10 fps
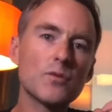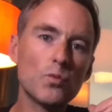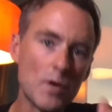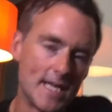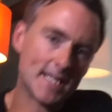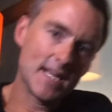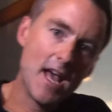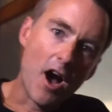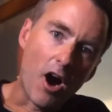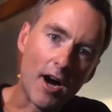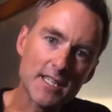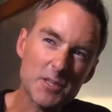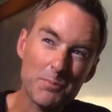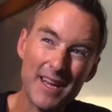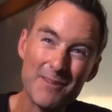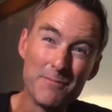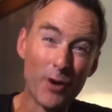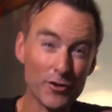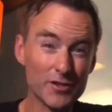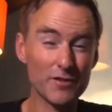week I spent
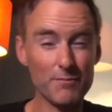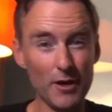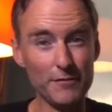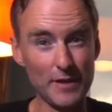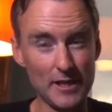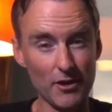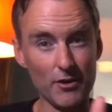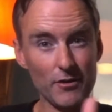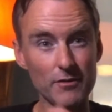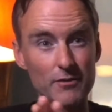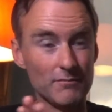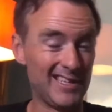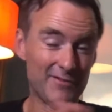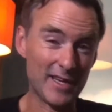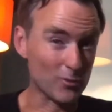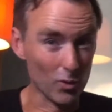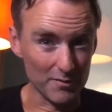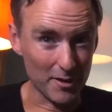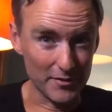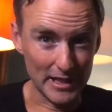most of my video, in fact all of
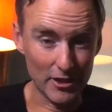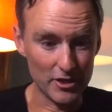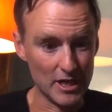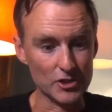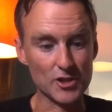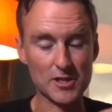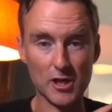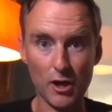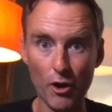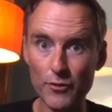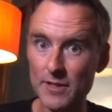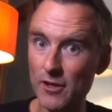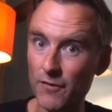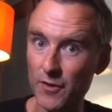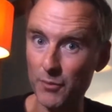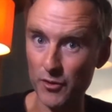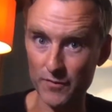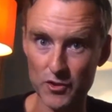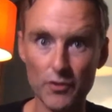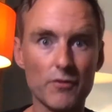my video, just closing off the book of
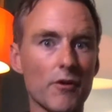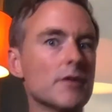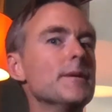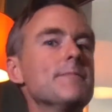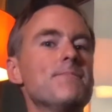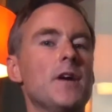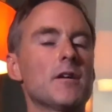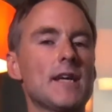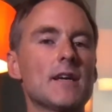Deuteronomy, okay?